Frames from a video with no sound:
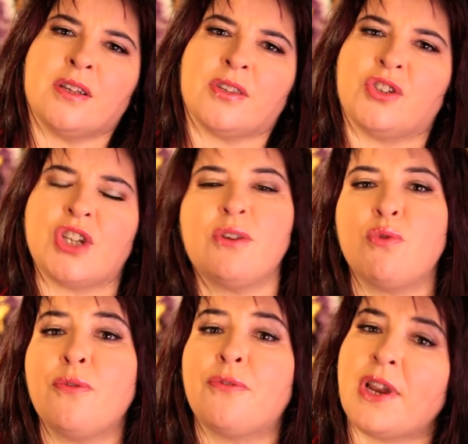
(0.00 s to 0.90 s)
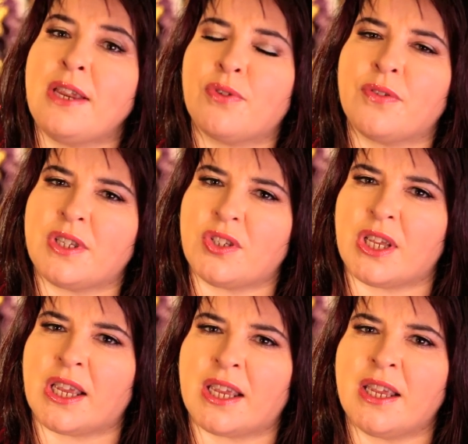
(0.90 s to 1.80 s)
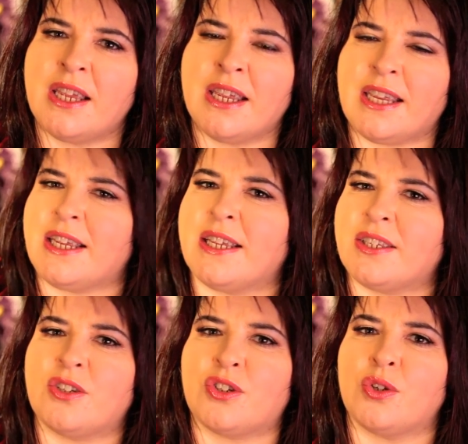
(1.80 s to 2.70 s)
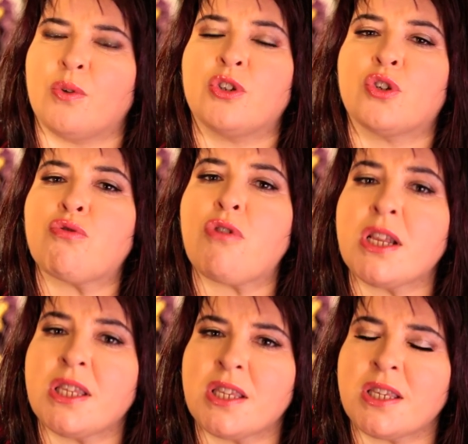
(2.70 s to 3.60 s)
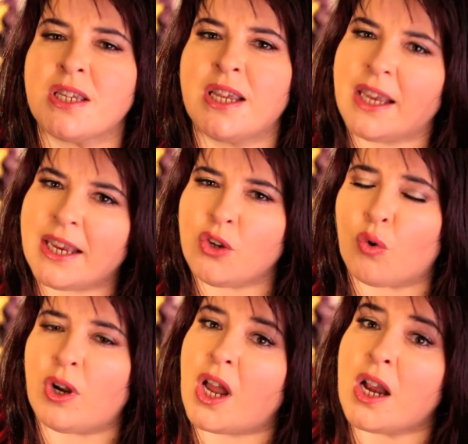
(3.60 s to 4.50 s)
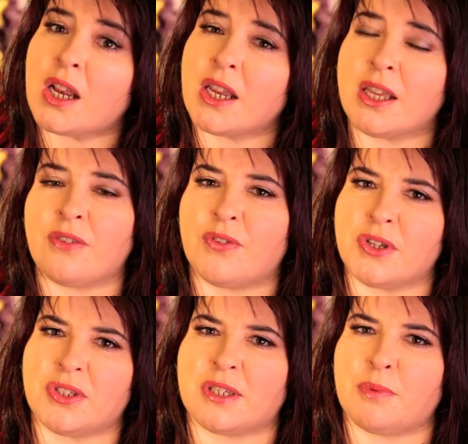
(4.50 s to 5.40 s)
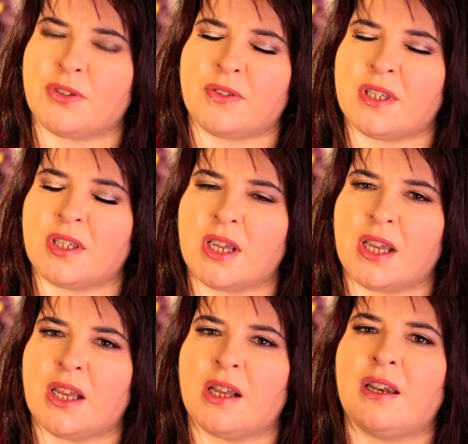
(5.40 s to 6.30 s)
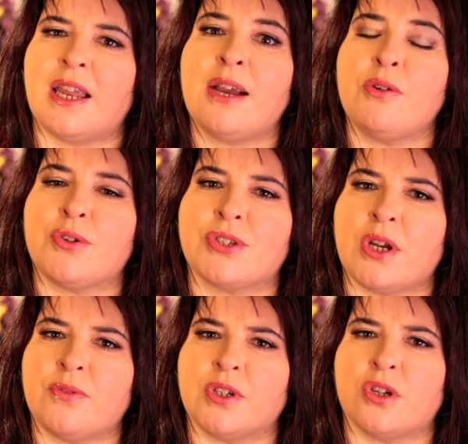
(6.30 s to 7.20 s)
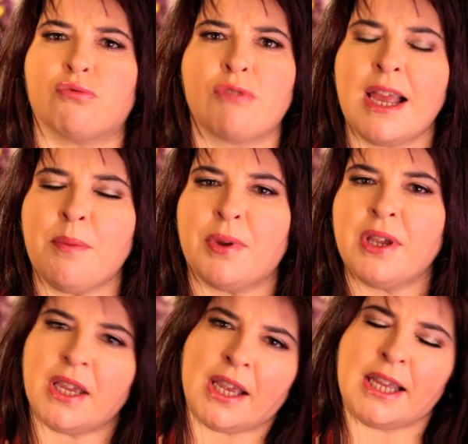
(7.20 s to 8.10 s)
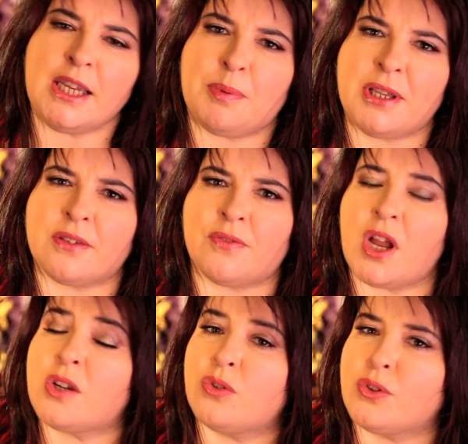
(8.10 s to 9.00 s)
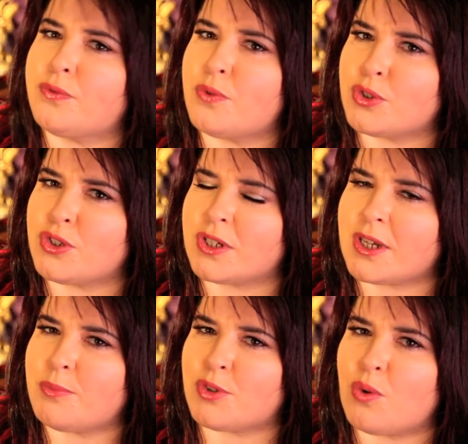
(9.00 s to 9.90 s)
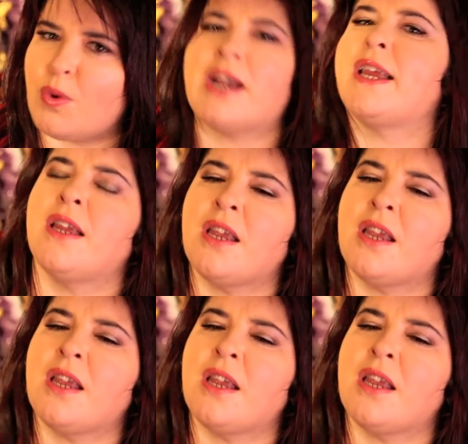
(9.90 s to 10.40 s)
The general flavor of this year is to trust in your luck in the first 6 months of this year. Allow yourself to grab any piece of luck or good fortune that comes your way